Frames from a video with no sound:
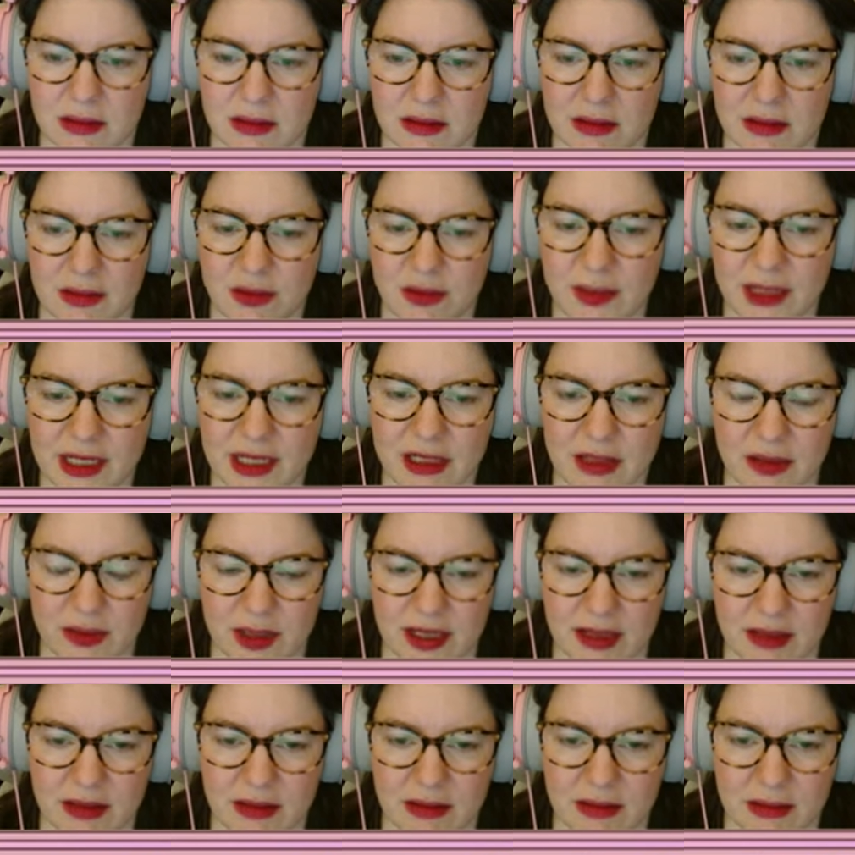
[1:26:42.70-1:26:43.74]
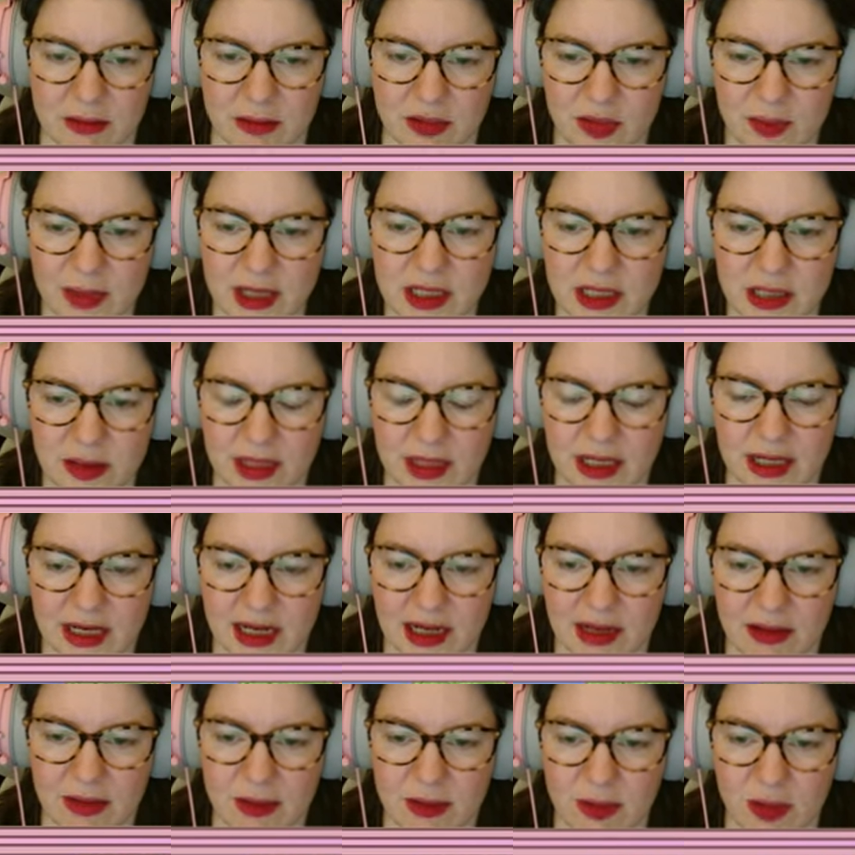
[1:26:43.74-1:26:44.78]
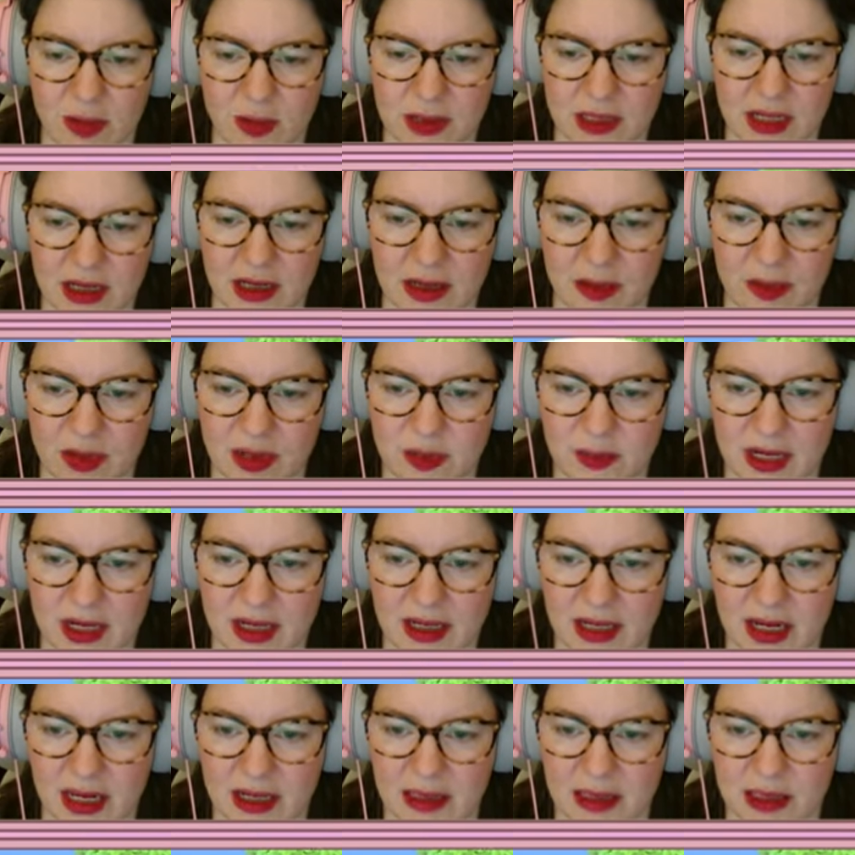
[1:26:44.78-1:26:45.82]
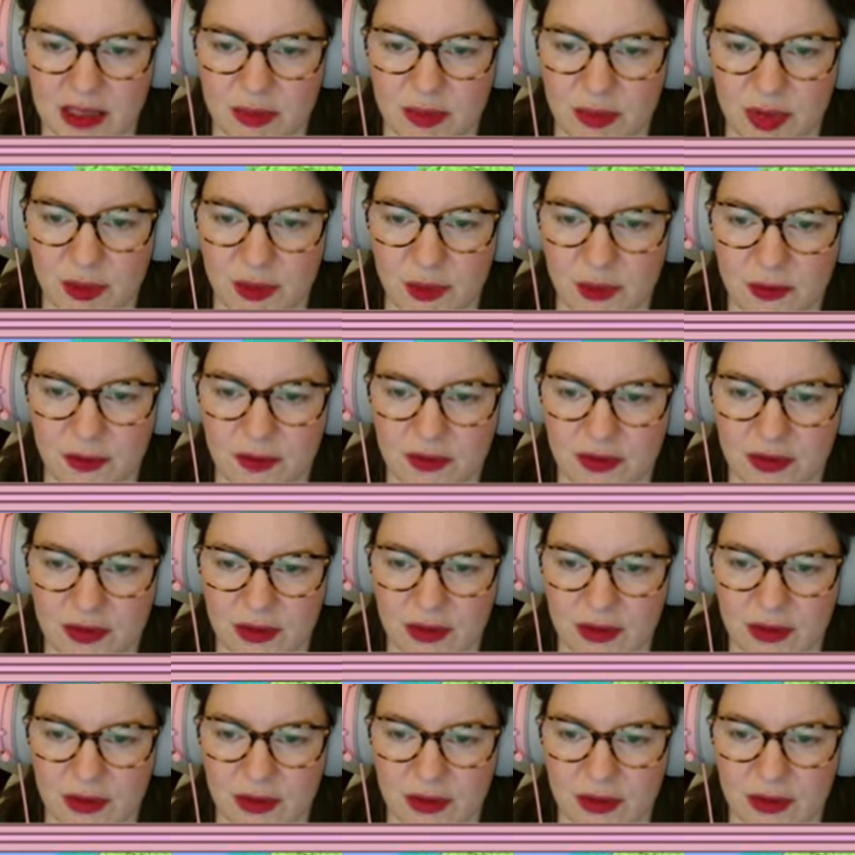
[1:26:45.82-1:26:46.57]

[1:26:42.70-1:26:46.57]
What am I doing? What am I doing now? What was my next move?